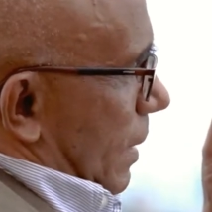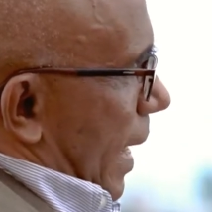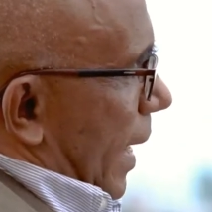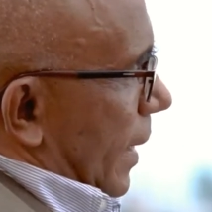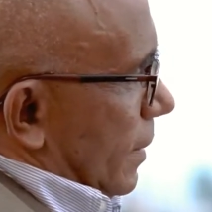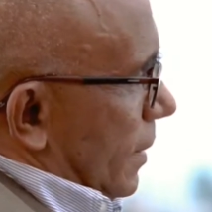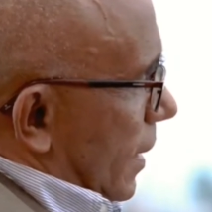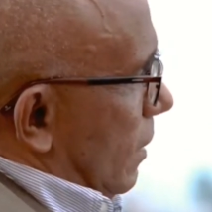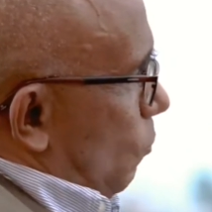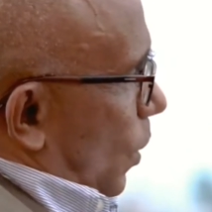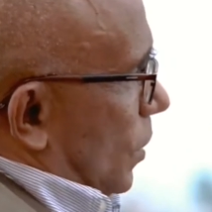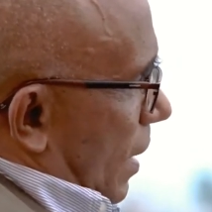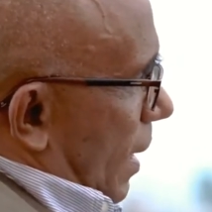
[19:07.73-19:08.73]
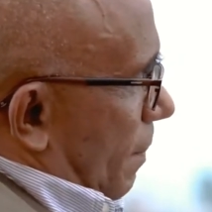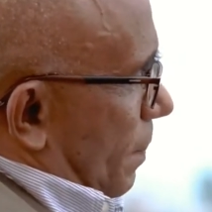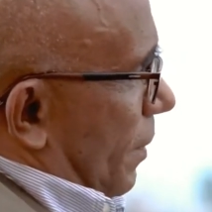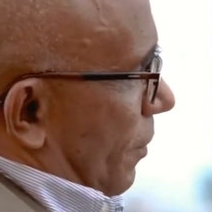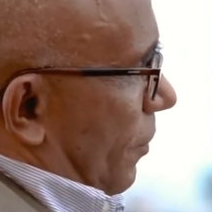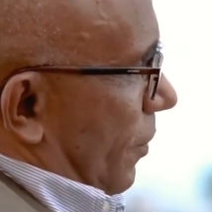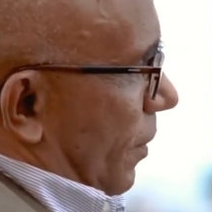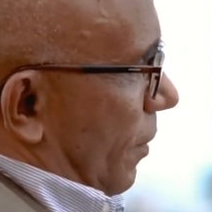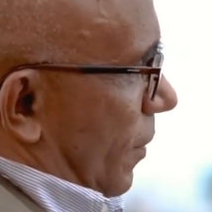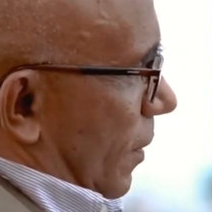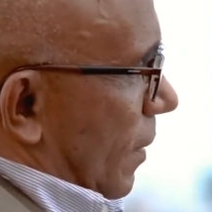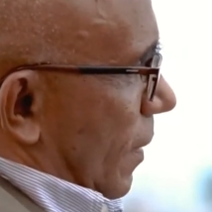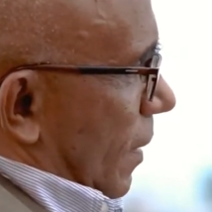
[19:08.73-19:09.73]
and then what happens
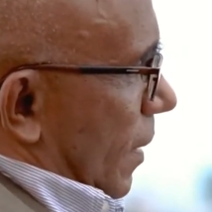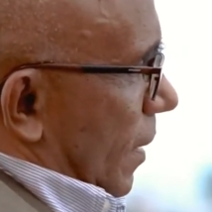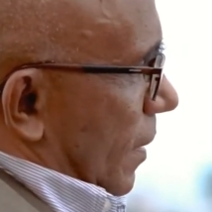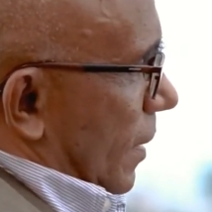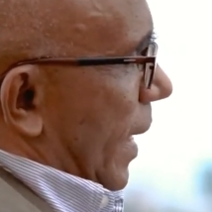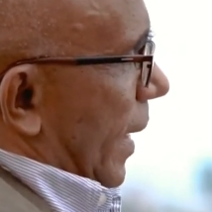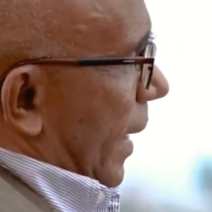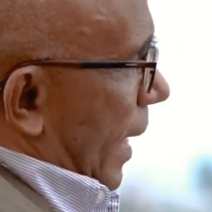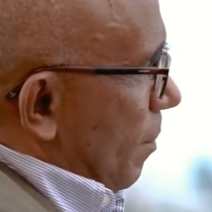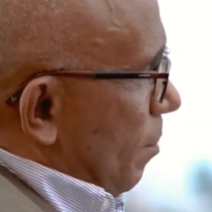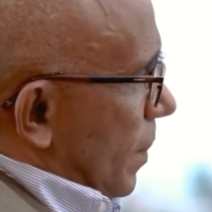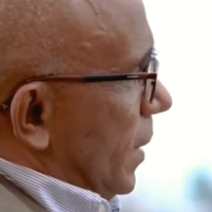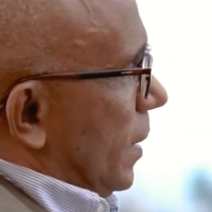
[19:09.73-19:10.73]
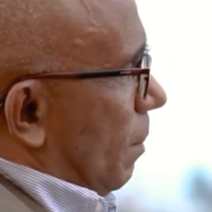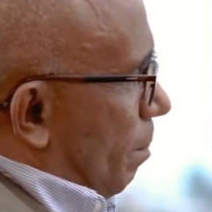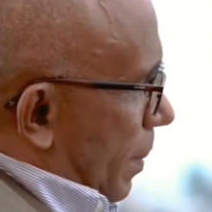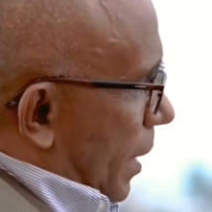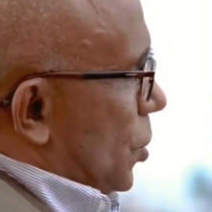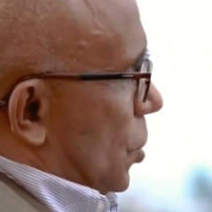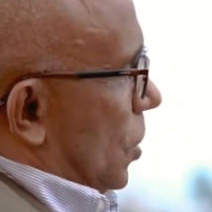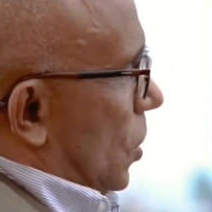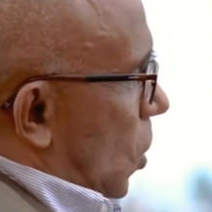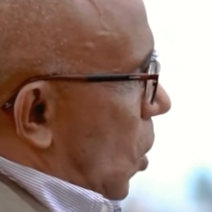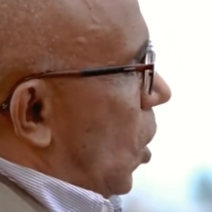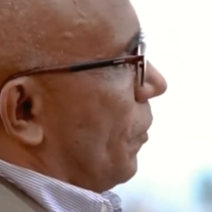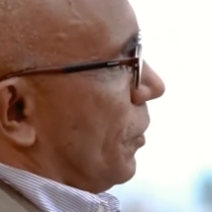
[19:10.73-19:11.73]
is there can be a pressure
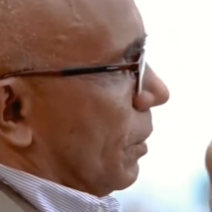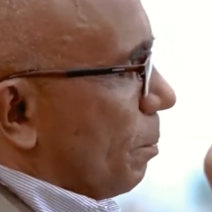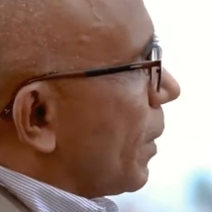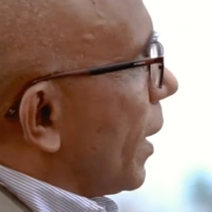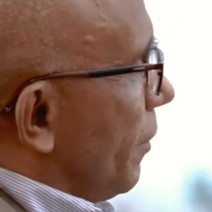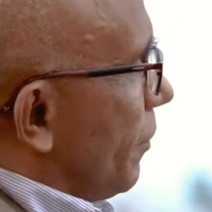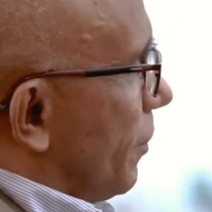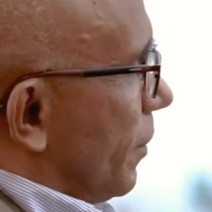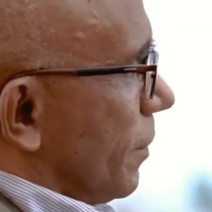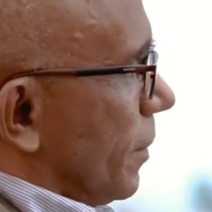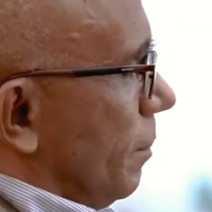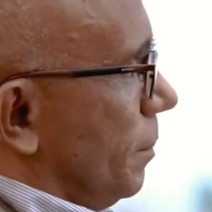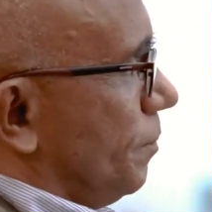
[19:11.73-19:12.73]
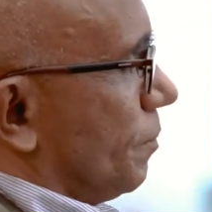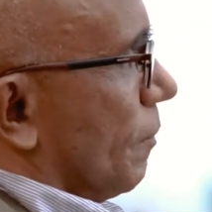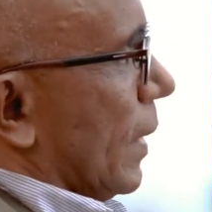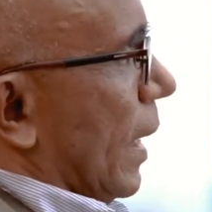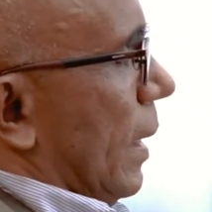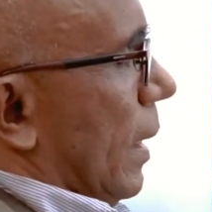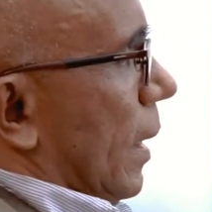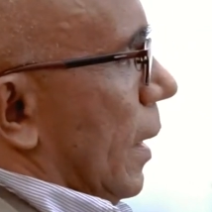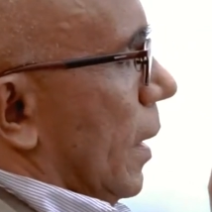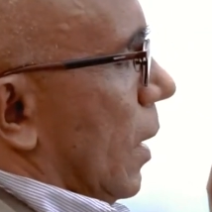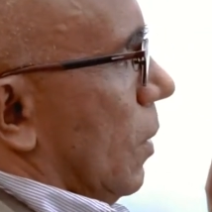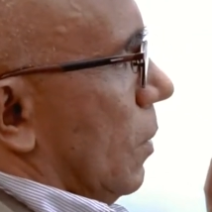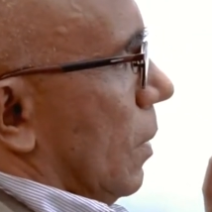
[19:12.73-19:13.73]
on the prices.
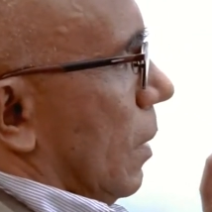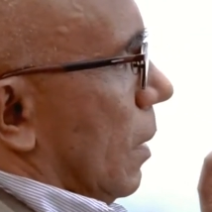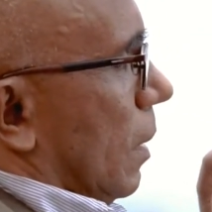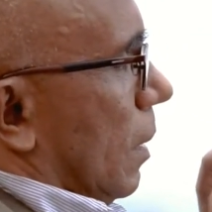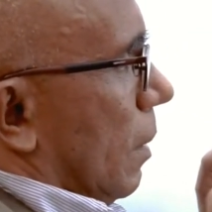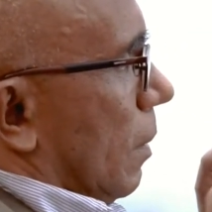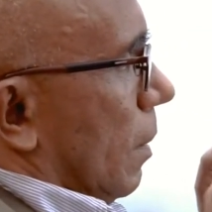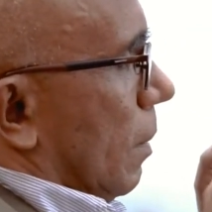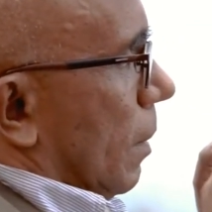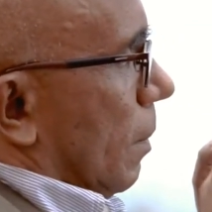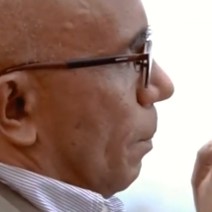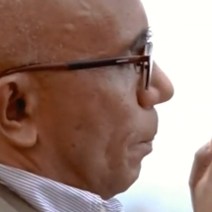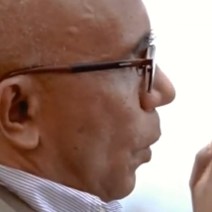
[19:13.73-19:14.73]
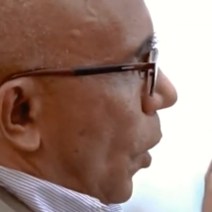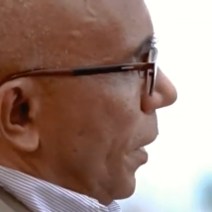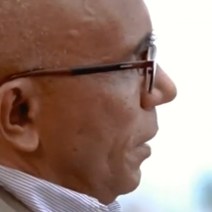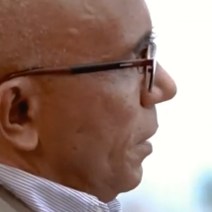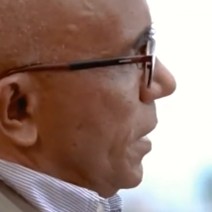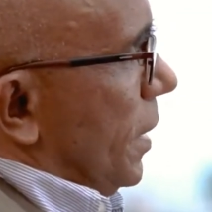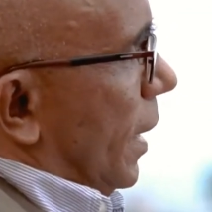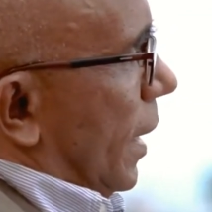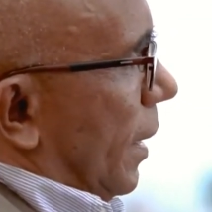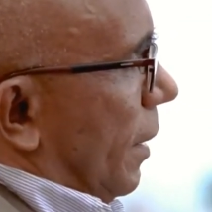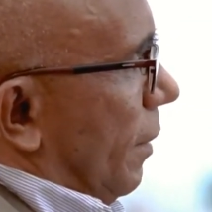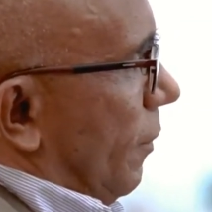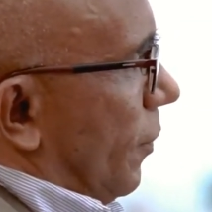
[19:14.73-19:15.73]
Now, point
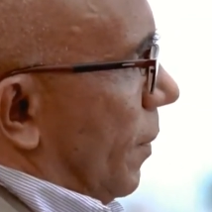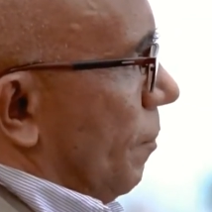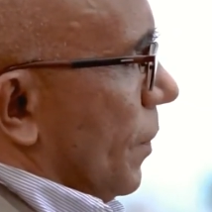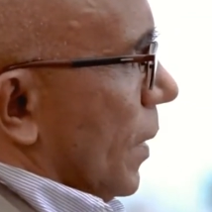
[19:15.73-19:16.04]
here is